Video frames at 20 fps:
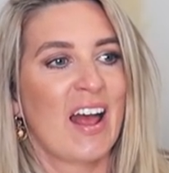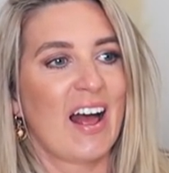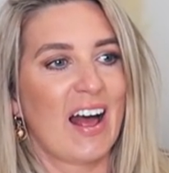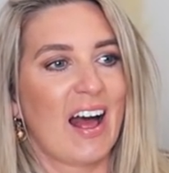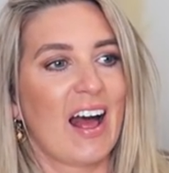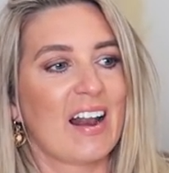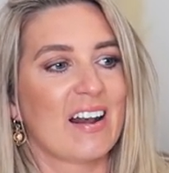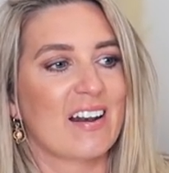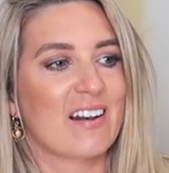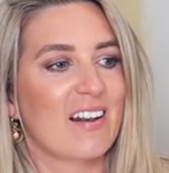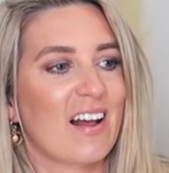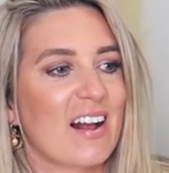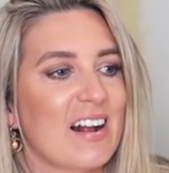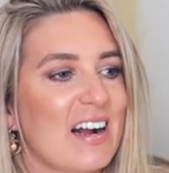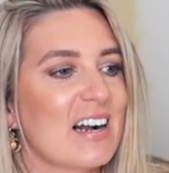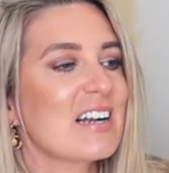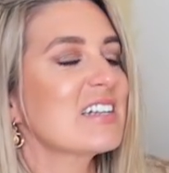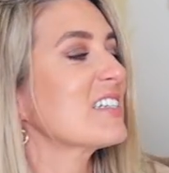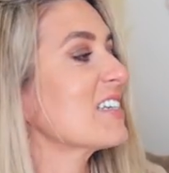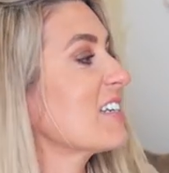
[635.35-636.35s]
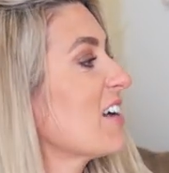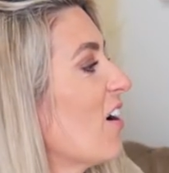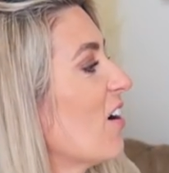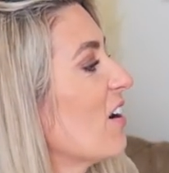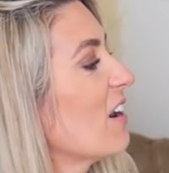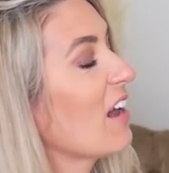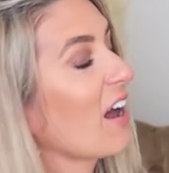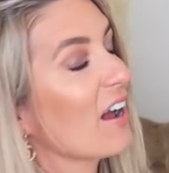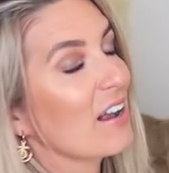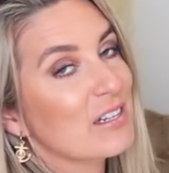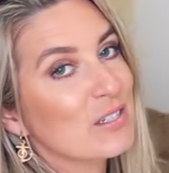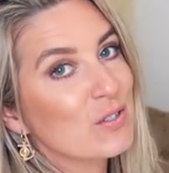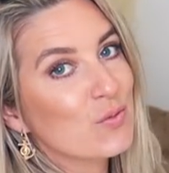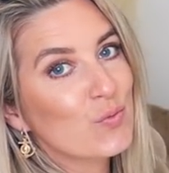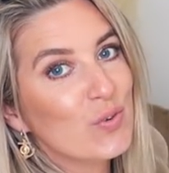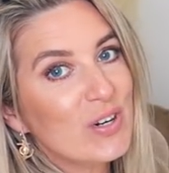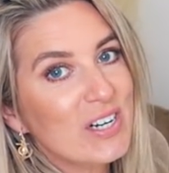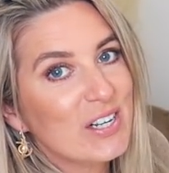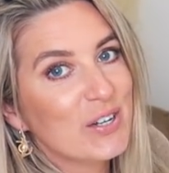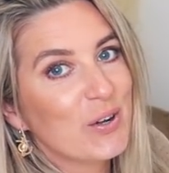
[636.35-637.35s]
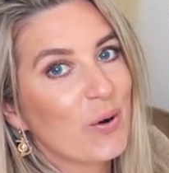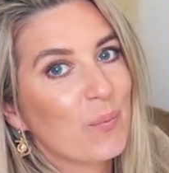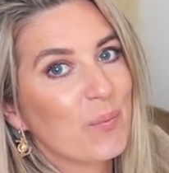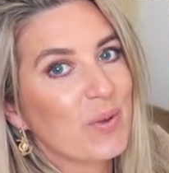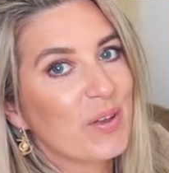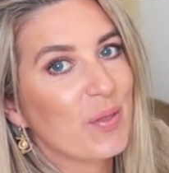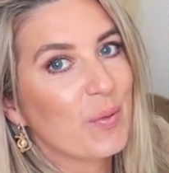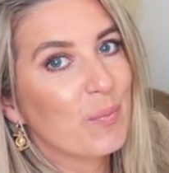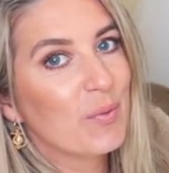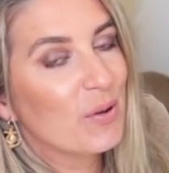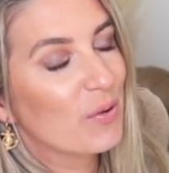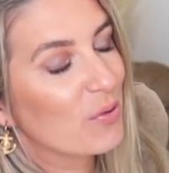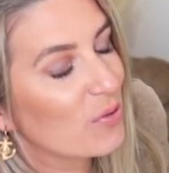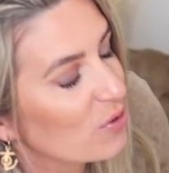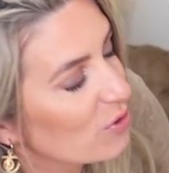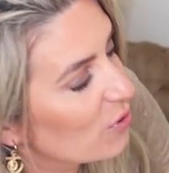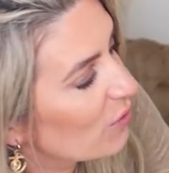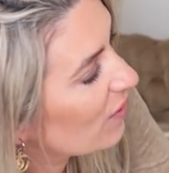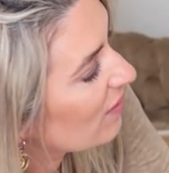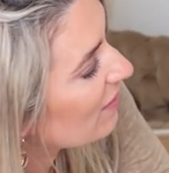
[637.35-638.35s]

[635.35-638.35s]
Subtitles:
And like I said earlier, it's really got me in the mood to do